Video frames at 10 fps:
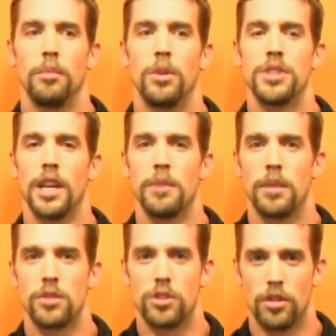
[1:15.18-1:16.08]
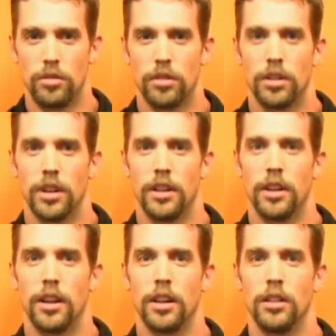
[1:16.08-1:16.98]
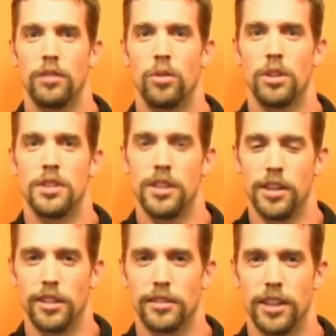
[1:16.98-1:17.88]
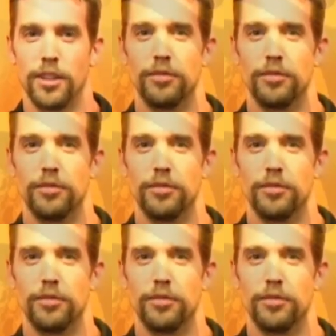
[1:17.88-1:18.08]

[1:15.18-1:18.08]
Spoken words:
once again, my name is Joe, and look forward to seeing you in. Thank